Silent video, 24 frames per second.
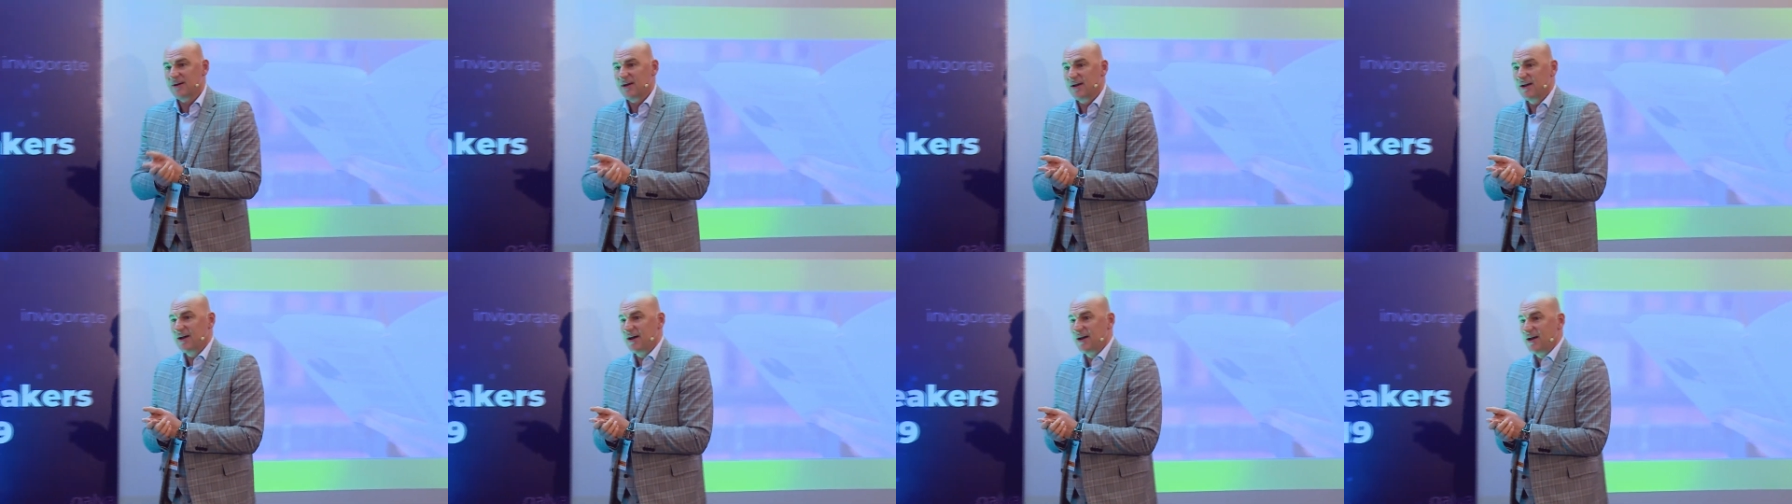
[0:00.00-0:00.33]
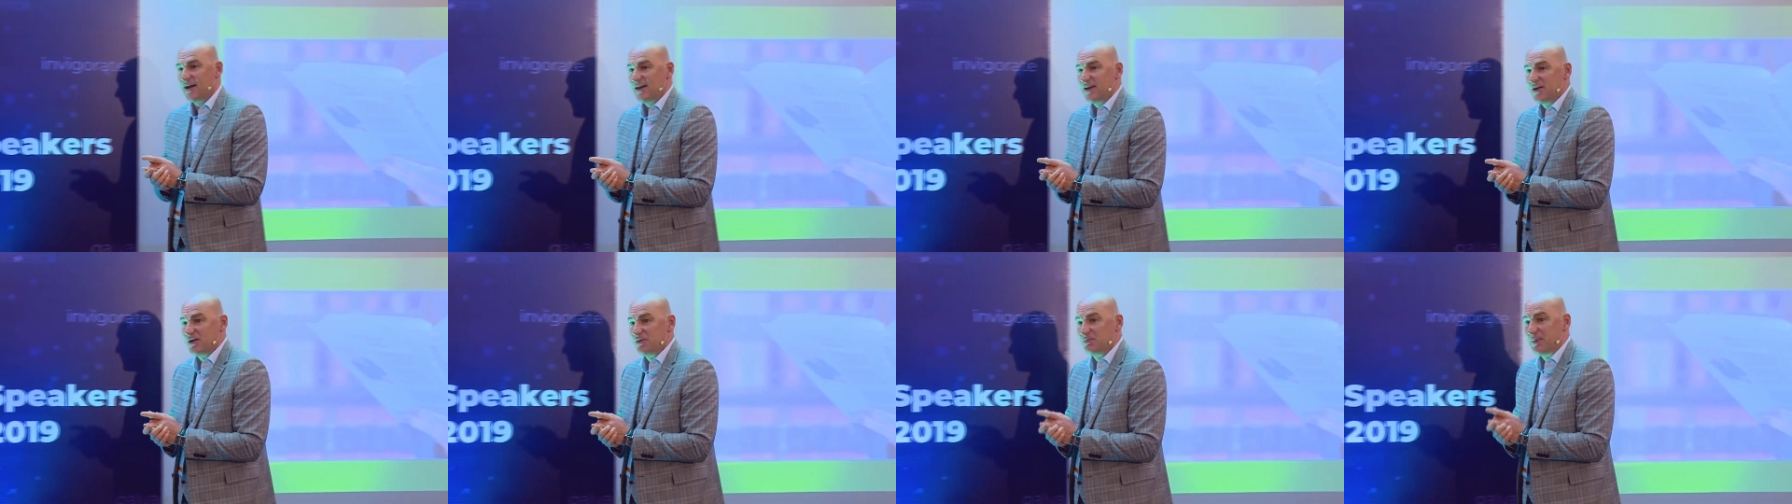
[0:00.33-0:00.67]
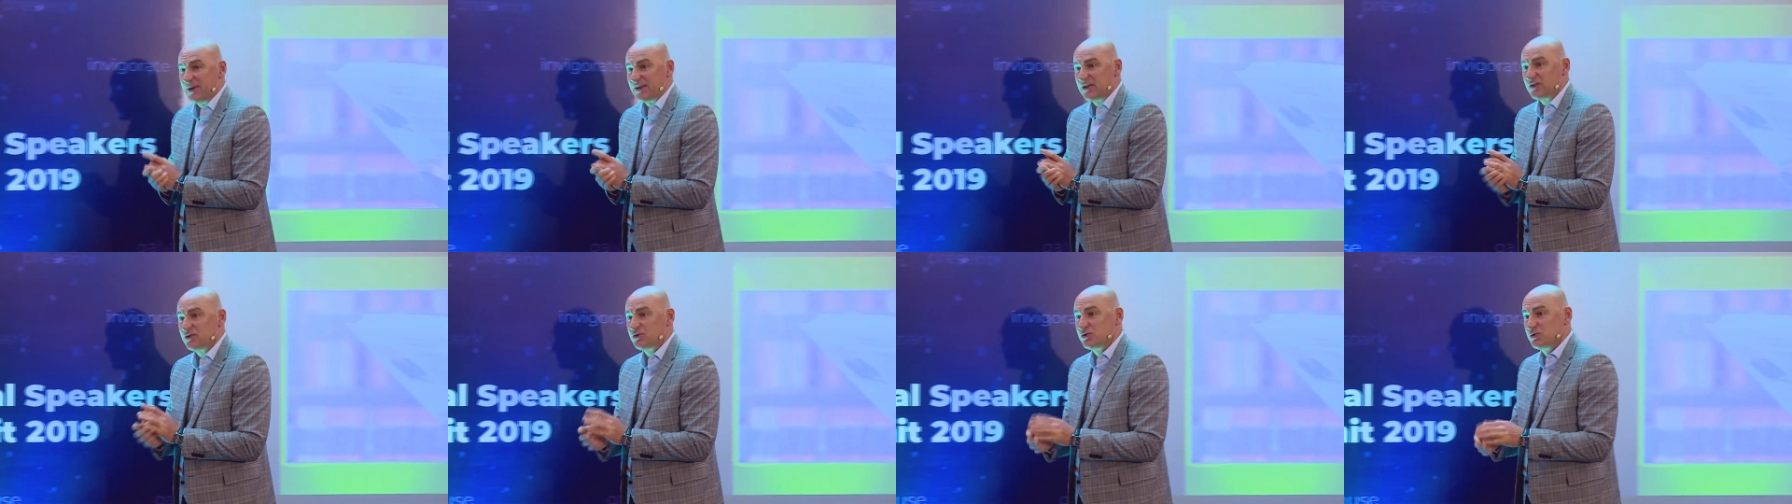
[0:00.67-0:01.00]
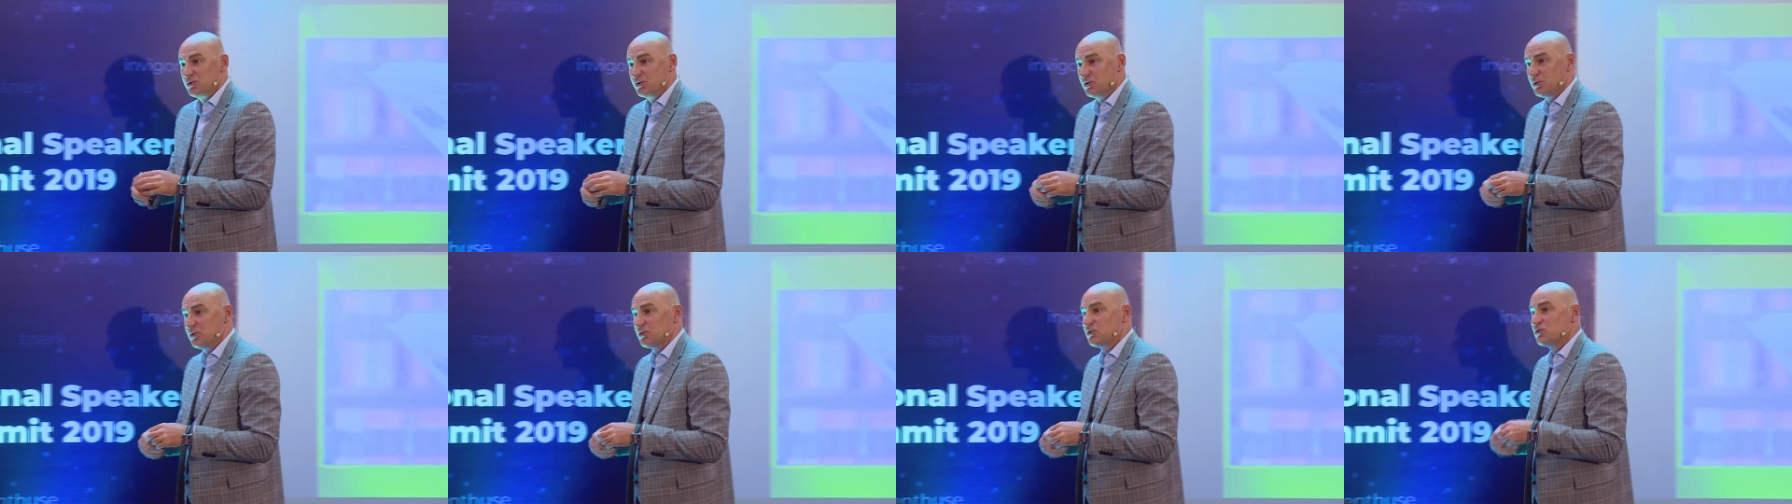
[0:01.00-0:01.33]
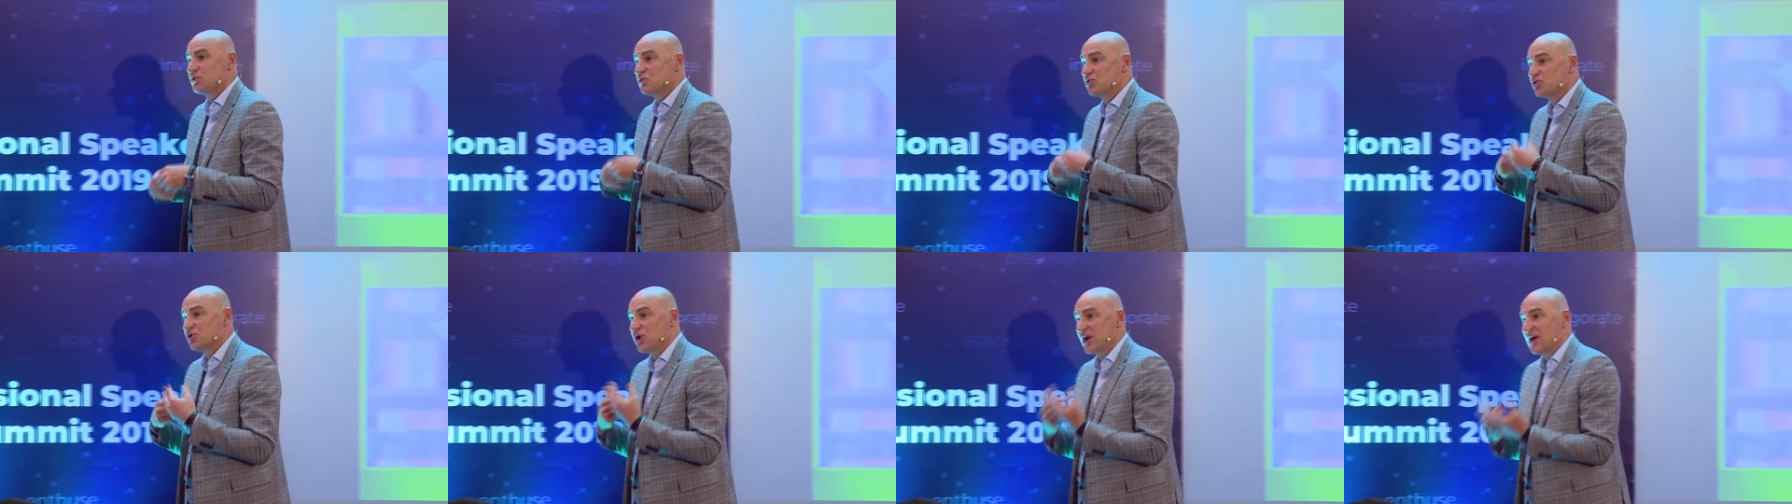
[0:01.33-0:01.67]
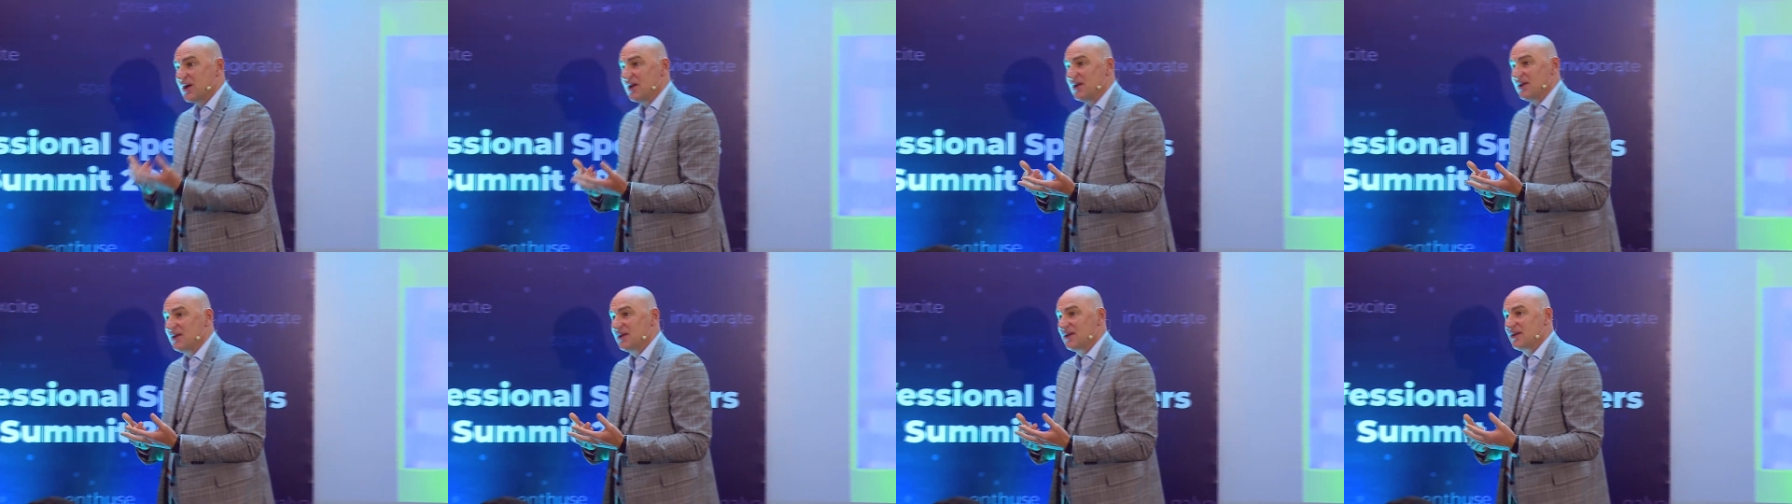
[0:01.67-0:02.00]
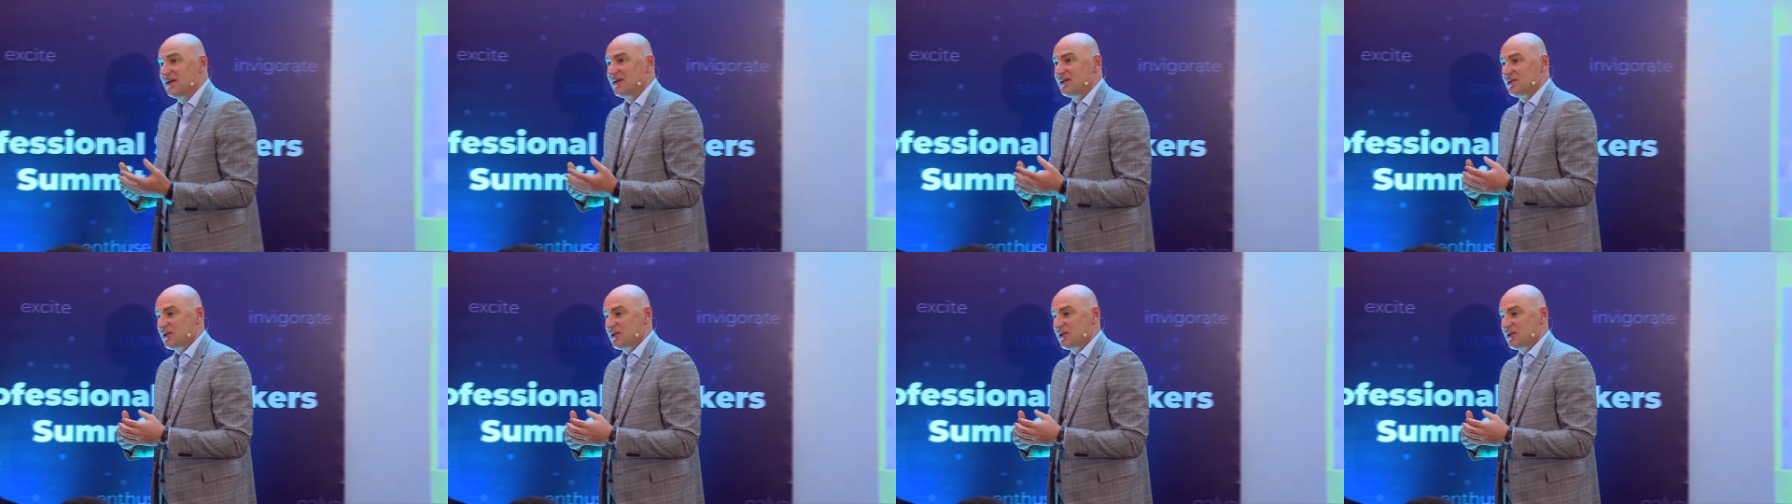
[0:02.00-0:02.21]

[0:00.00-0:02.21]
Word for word: uh, better to, to share.